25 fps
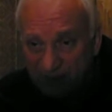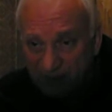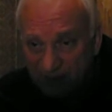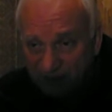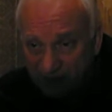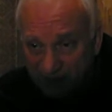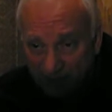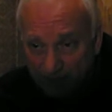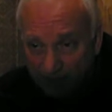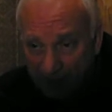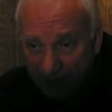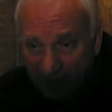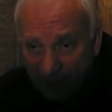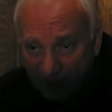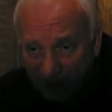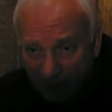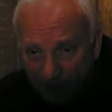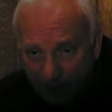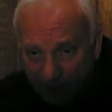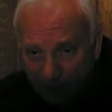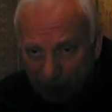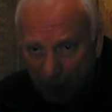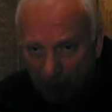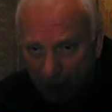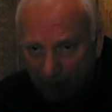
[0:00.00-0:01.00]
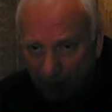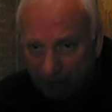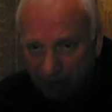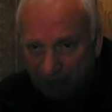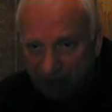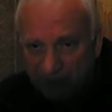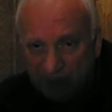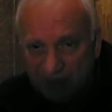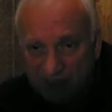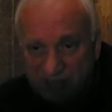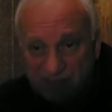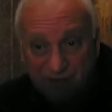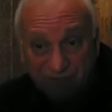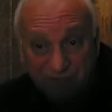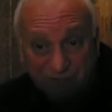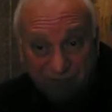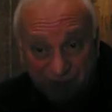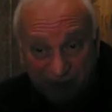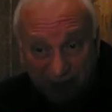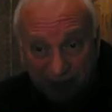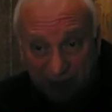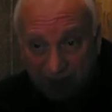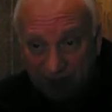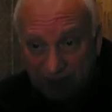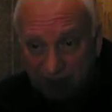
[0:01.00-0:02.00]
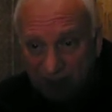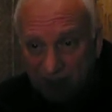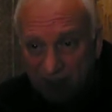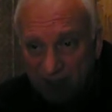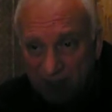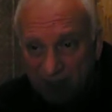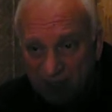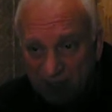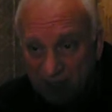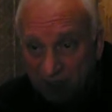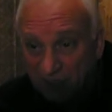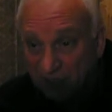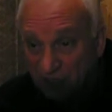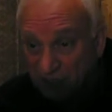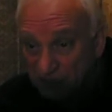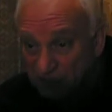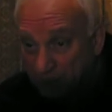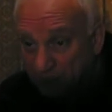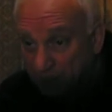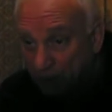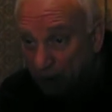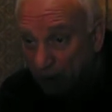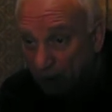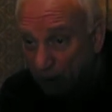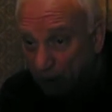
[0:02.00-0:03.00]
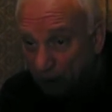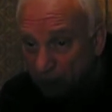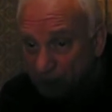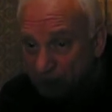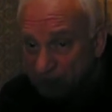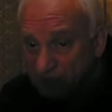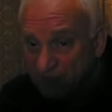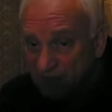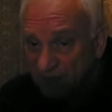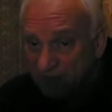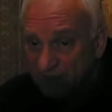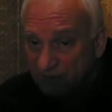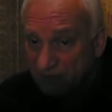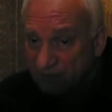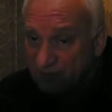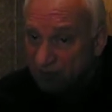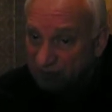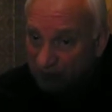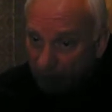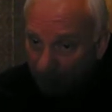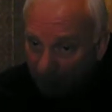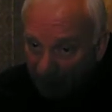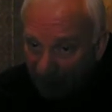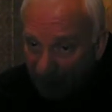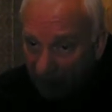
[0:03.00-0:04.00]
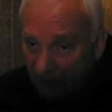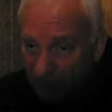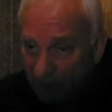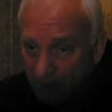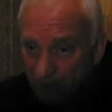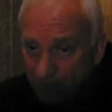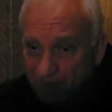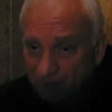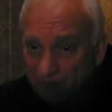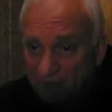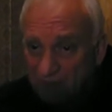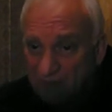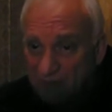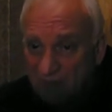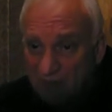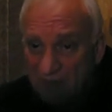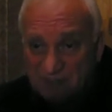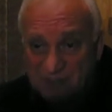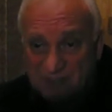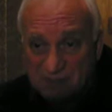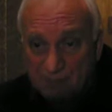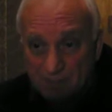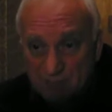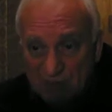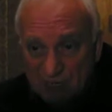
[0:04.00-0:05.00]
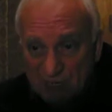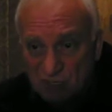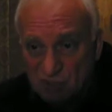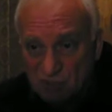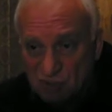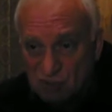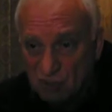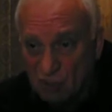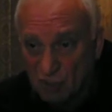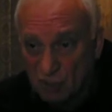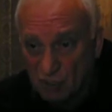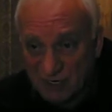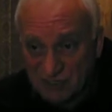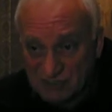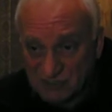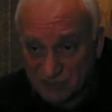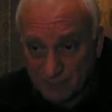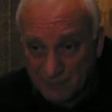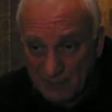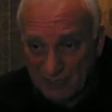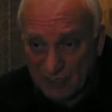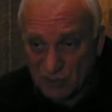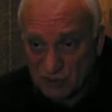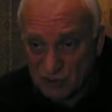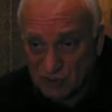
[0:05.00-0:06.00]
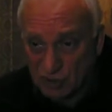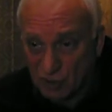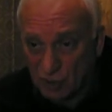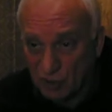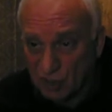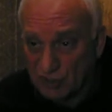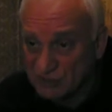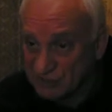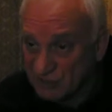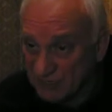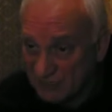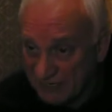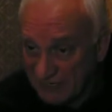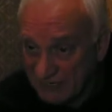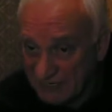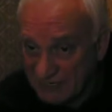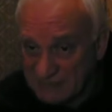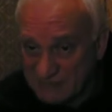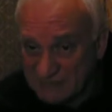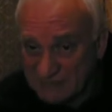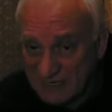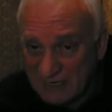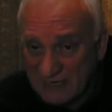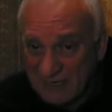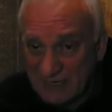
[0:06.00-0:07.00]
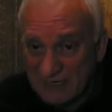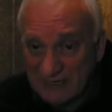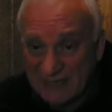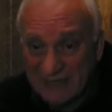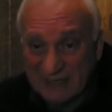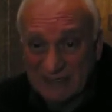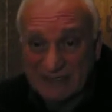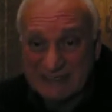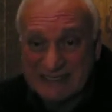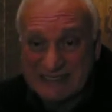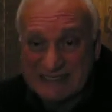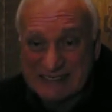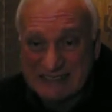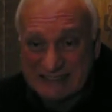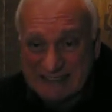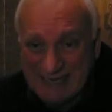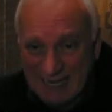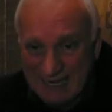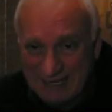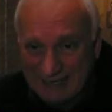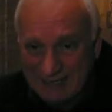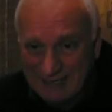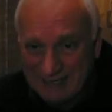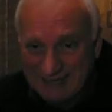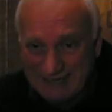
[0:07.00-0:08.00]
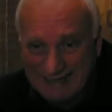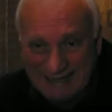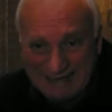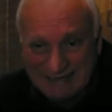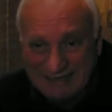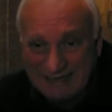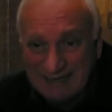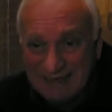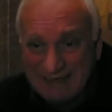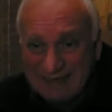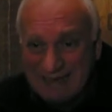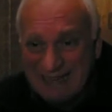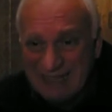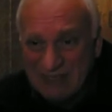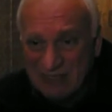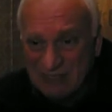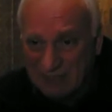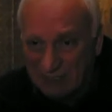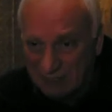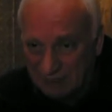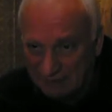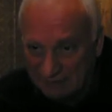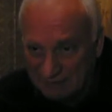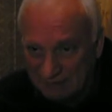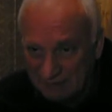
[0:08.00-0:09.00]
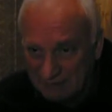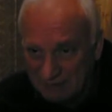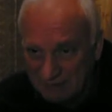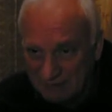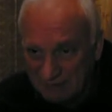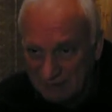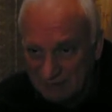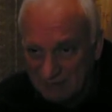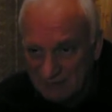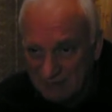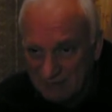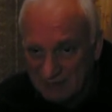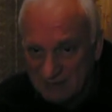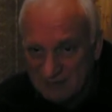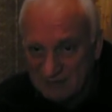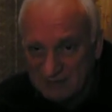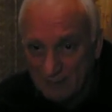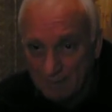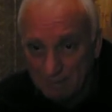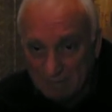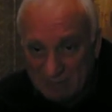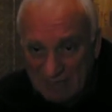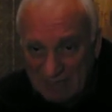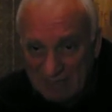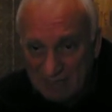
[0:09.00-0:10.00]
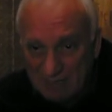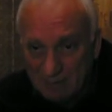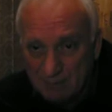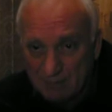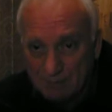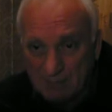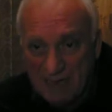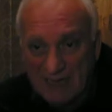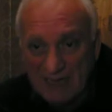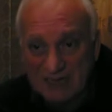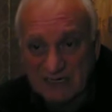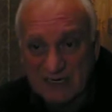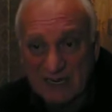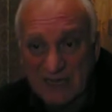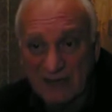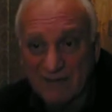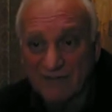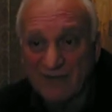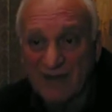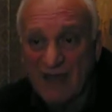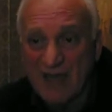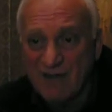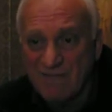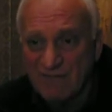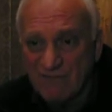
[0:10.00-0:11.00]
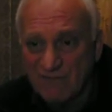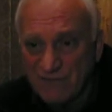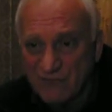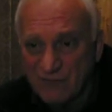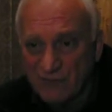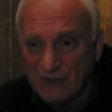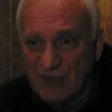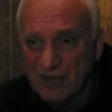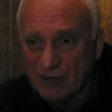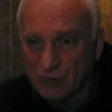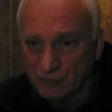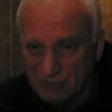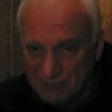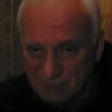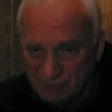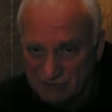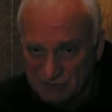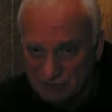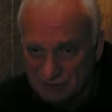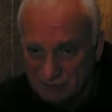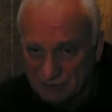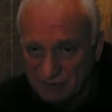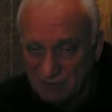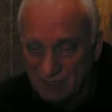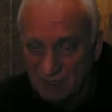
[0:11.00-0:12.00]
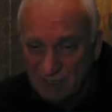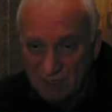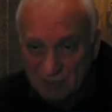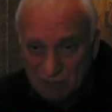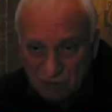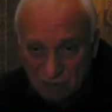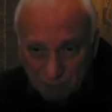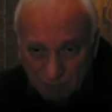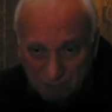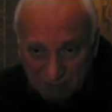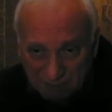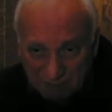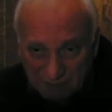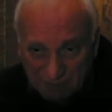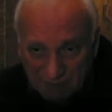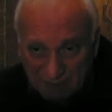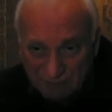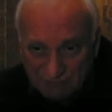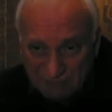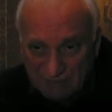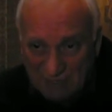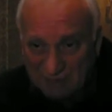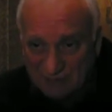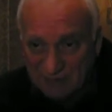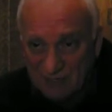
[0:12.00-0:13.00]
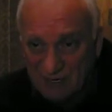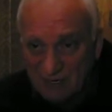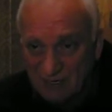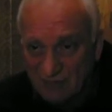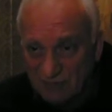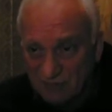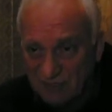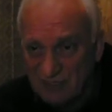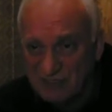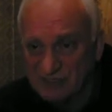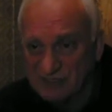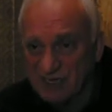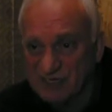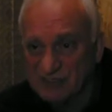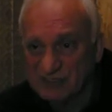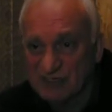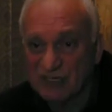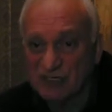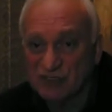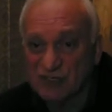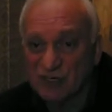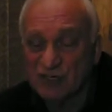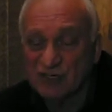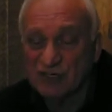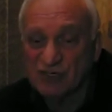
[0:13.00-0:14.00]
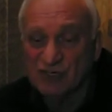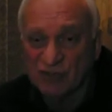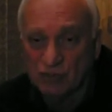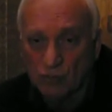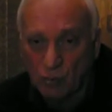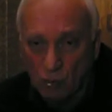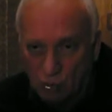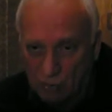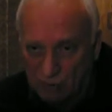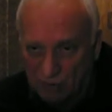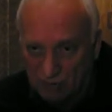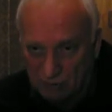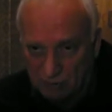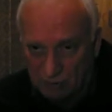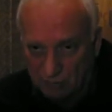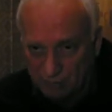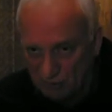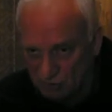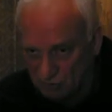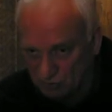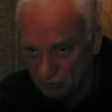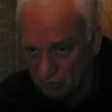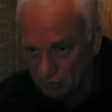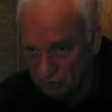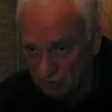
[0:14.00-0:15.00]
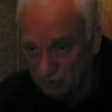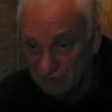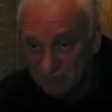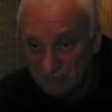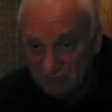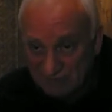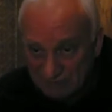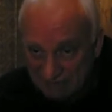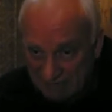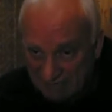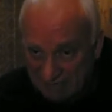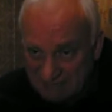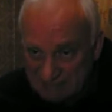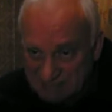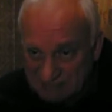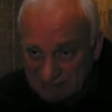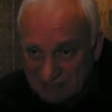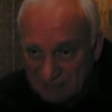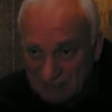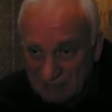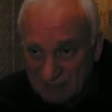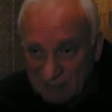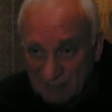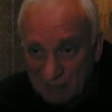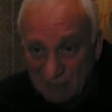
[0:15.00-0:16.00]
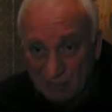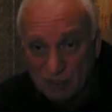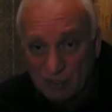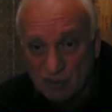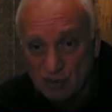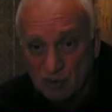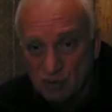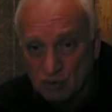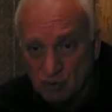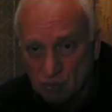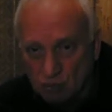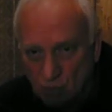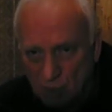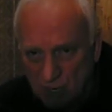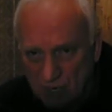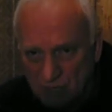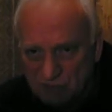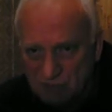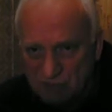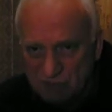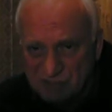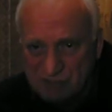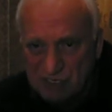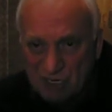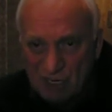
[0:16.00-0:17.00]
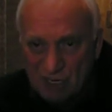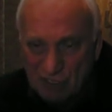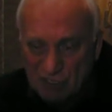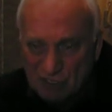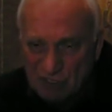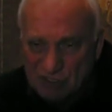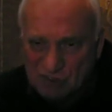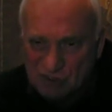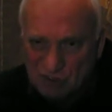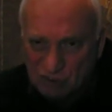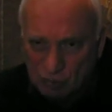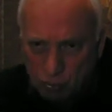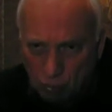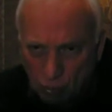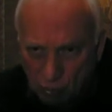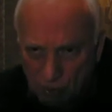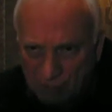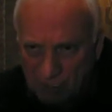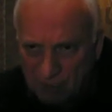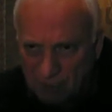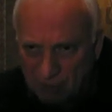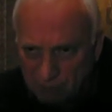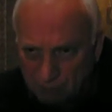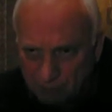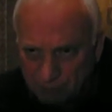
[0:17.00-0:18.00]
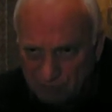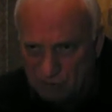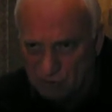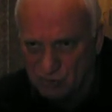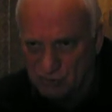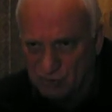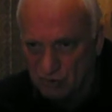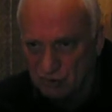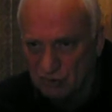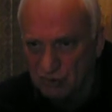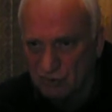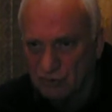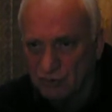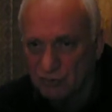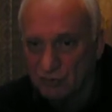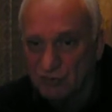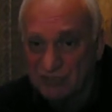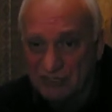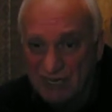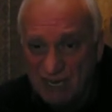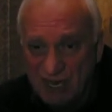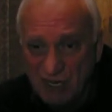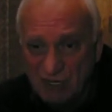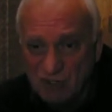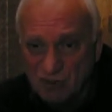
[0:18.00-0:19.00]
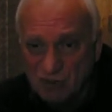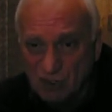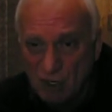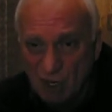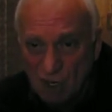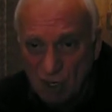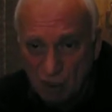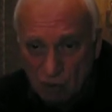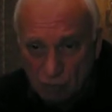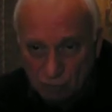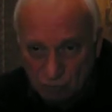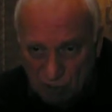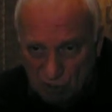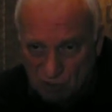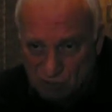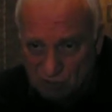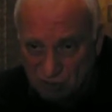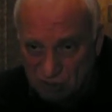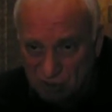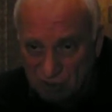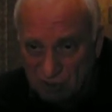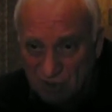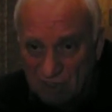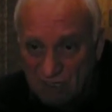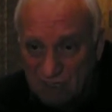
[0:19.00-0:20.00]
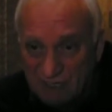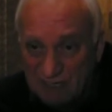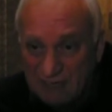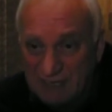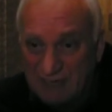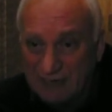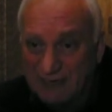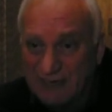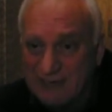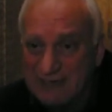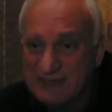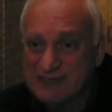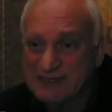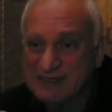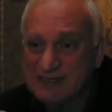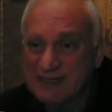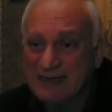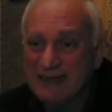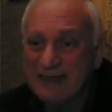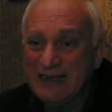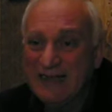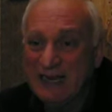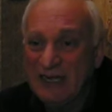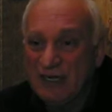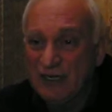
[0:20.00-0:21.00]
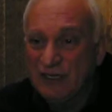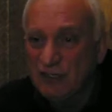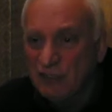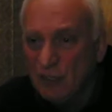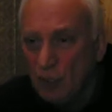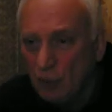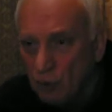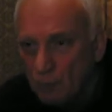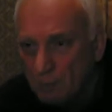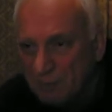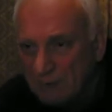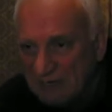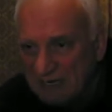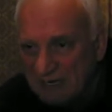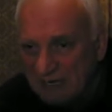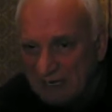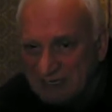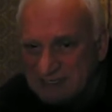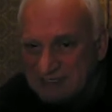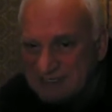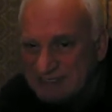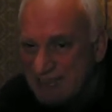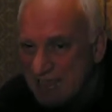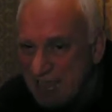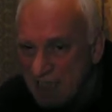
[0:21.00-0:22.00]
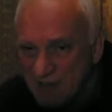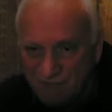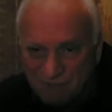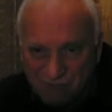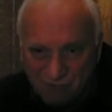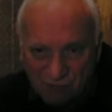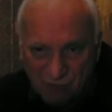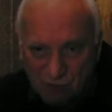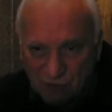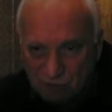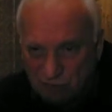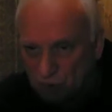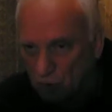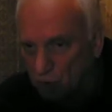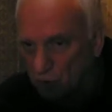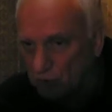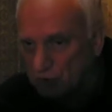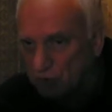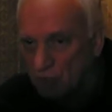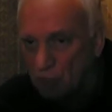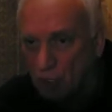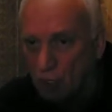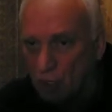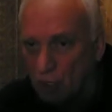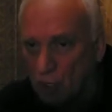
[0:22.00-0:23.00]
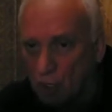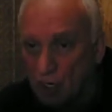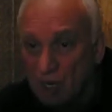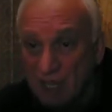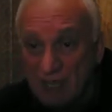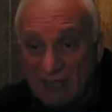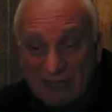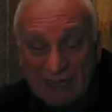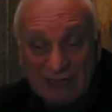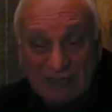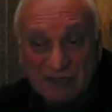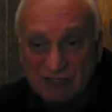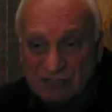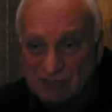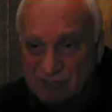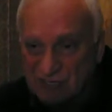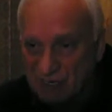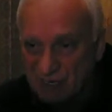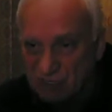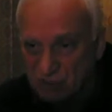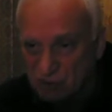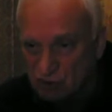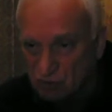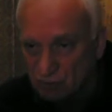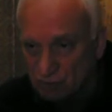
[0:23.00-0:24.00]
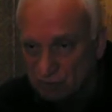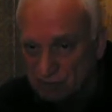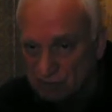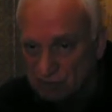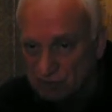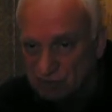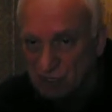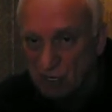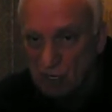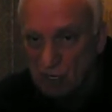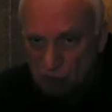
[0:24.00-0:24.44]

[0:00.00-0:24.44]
The bear probably has a feeling in his bones that the bee, as miniature as it is, can sting it lethally, and the bee might have every reason to believe that this is its historical mission. Yes, it is Georgia's historical mission to teach Russia a lesson nobody has ever taught her in centuries.